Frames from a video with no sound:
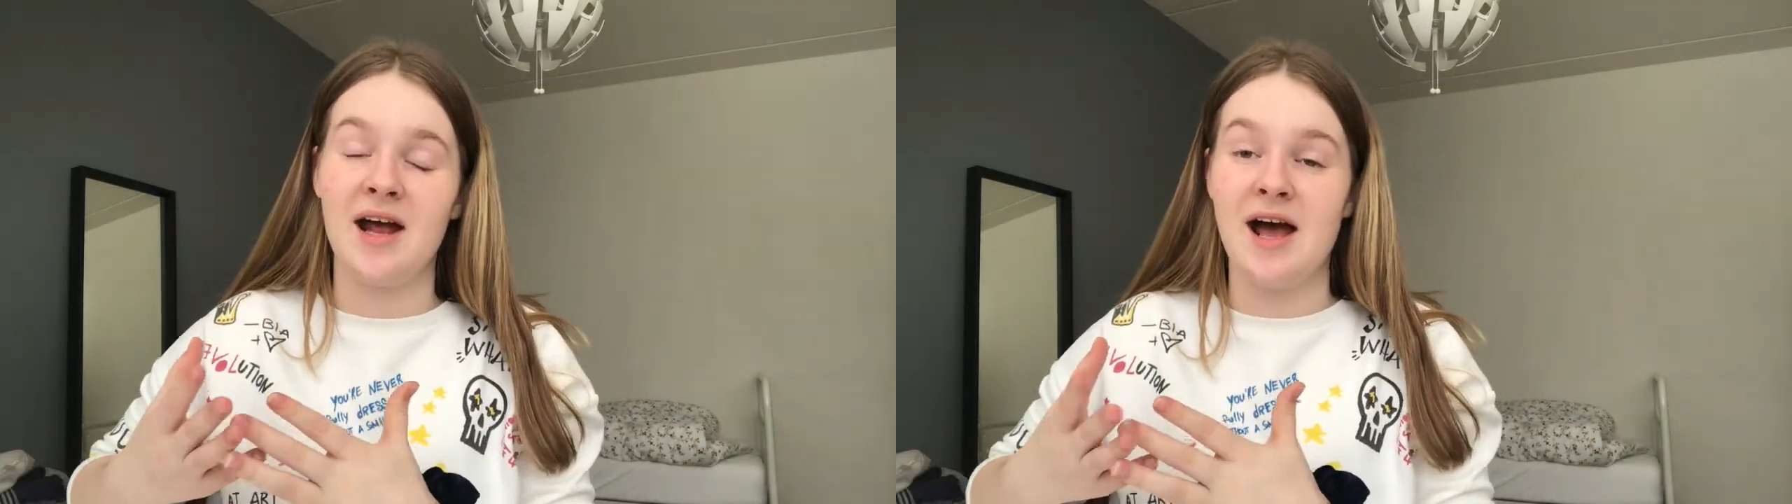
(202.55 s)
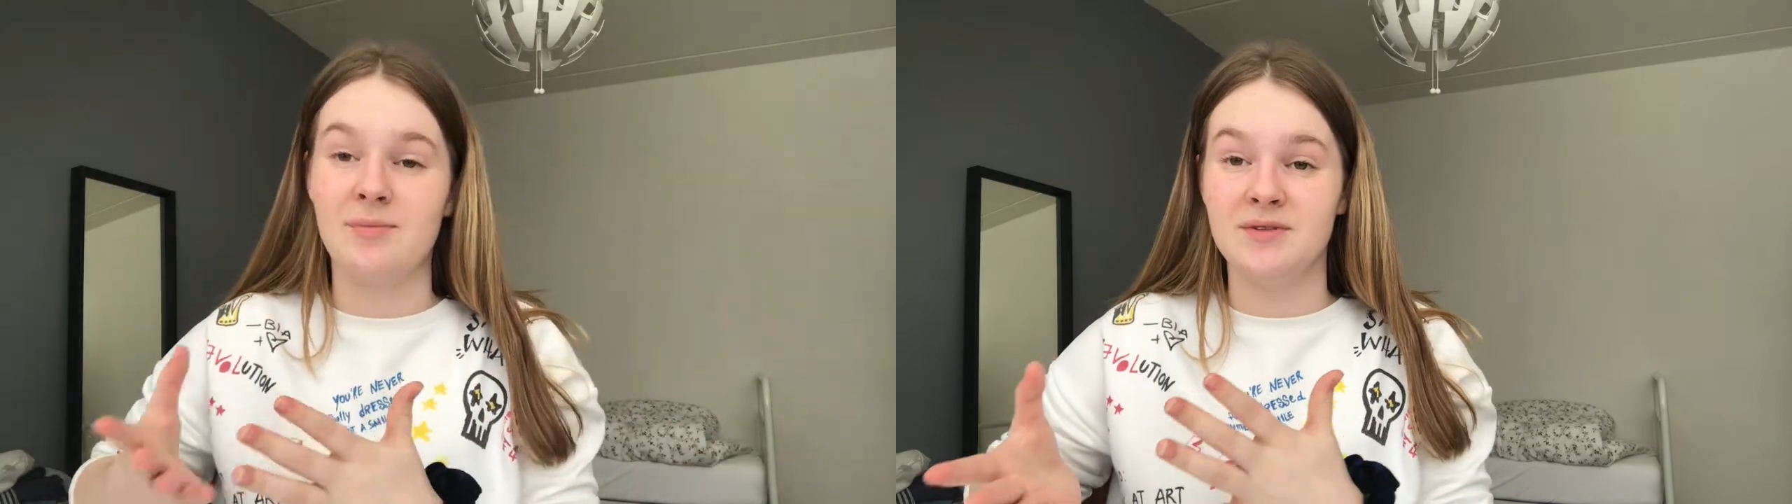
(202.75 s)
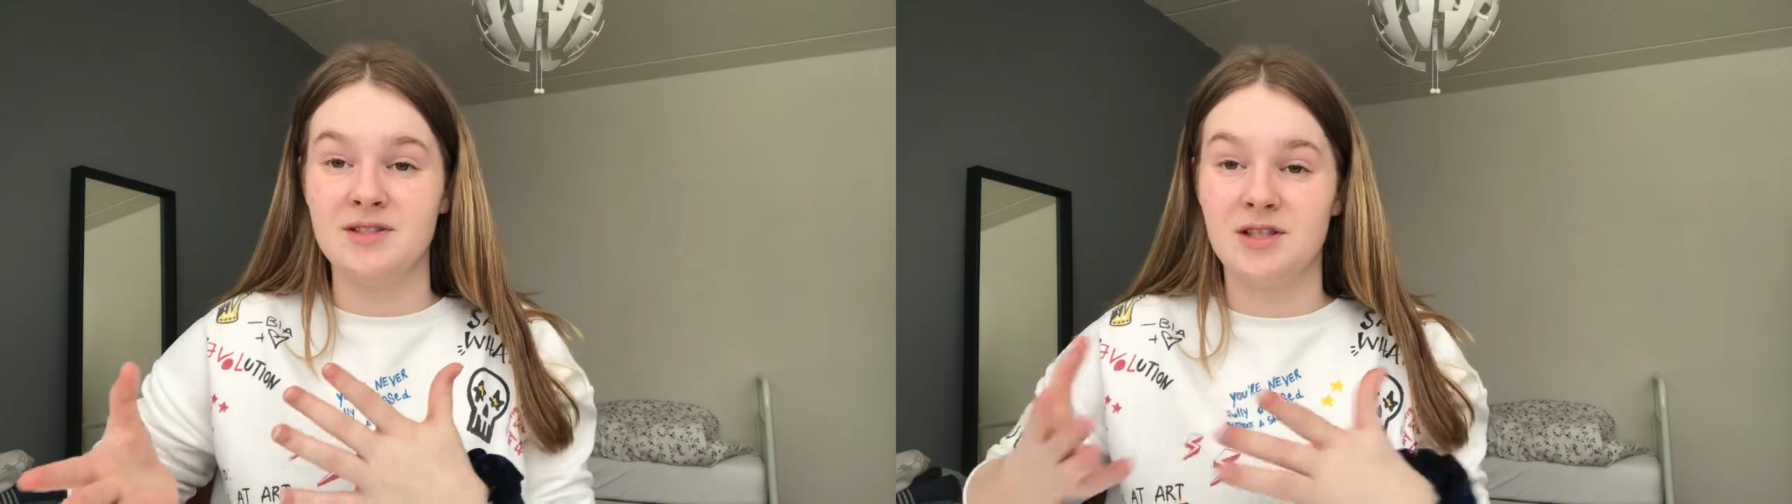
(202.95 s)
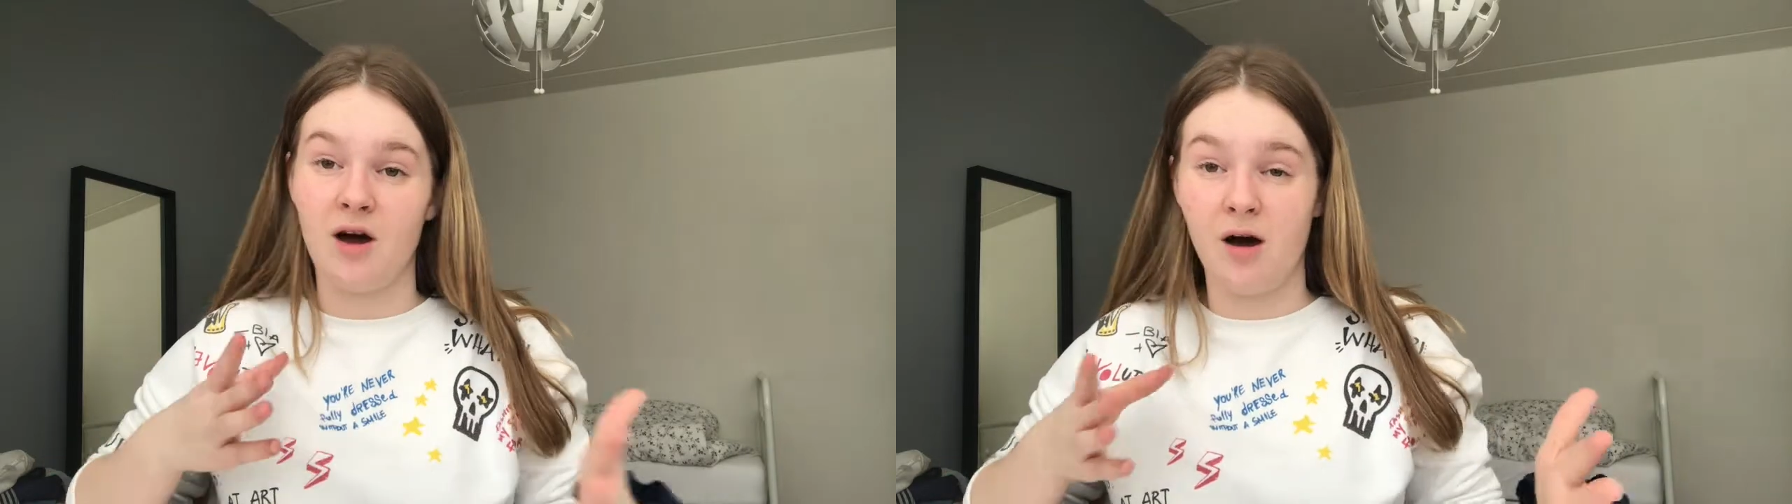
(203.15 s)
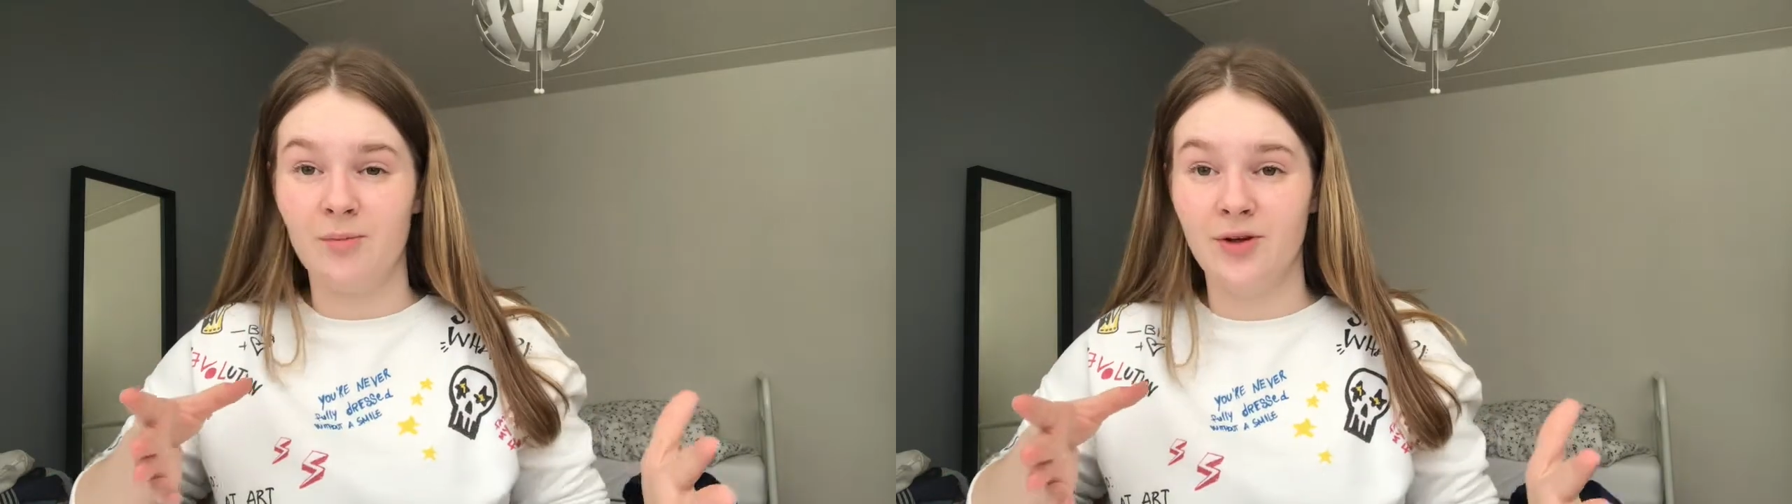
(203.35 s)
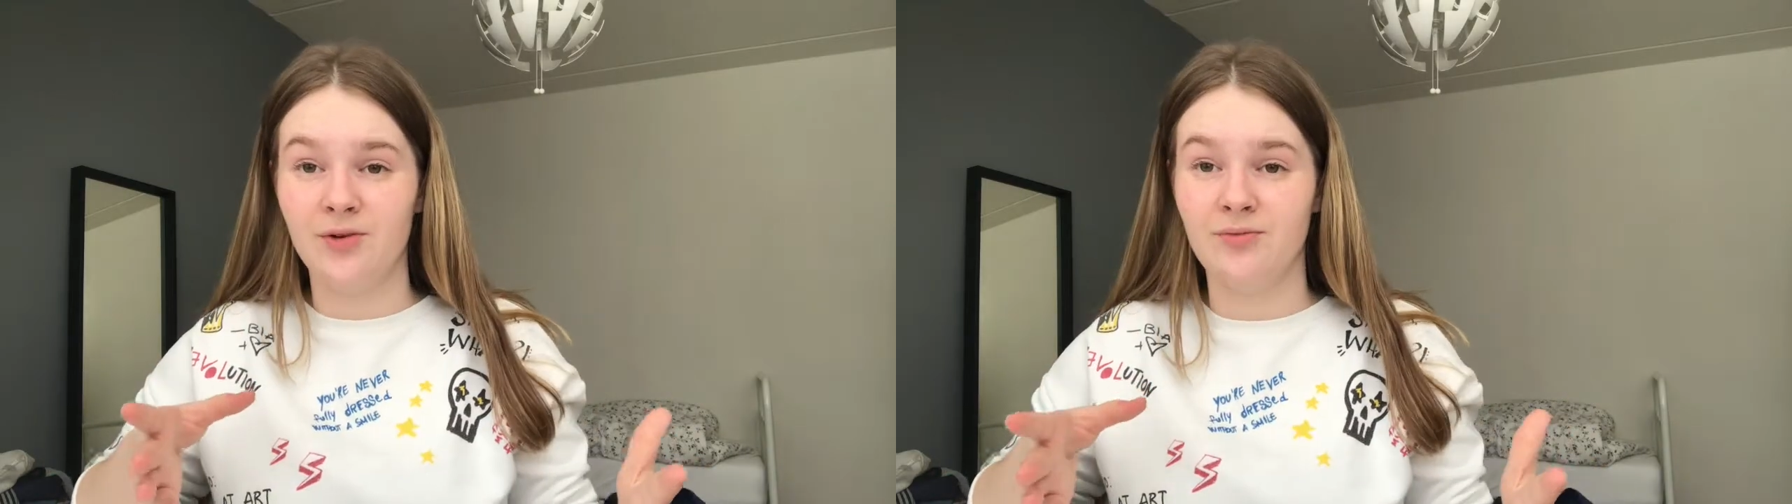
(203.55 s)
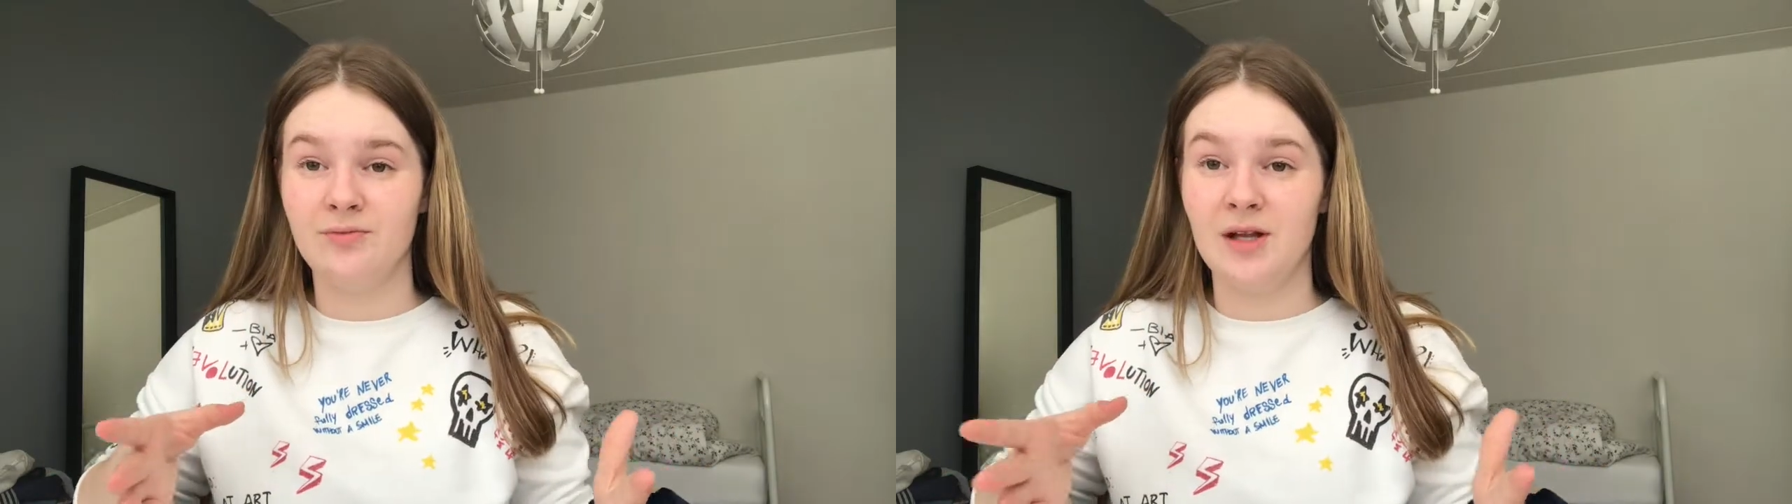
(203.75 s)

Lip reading: happens common